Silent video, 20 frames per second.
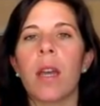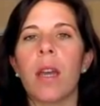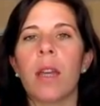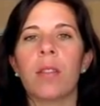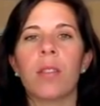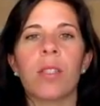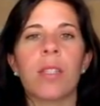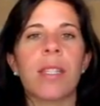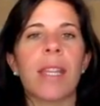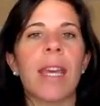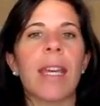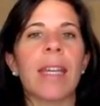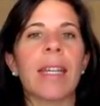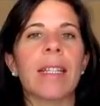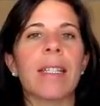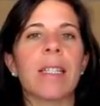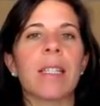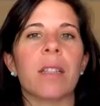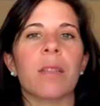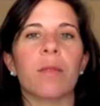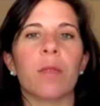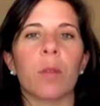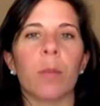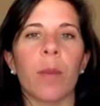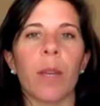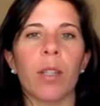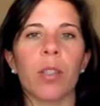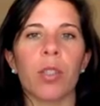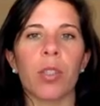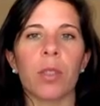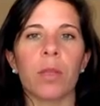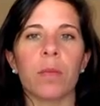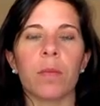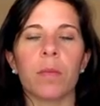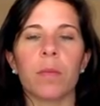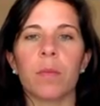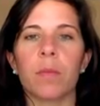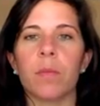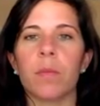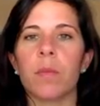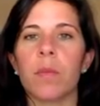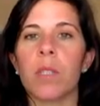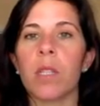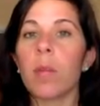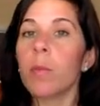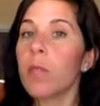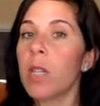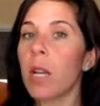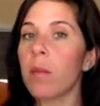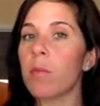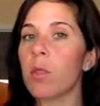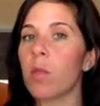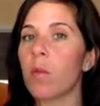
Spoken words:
And just take it as information. Sometimes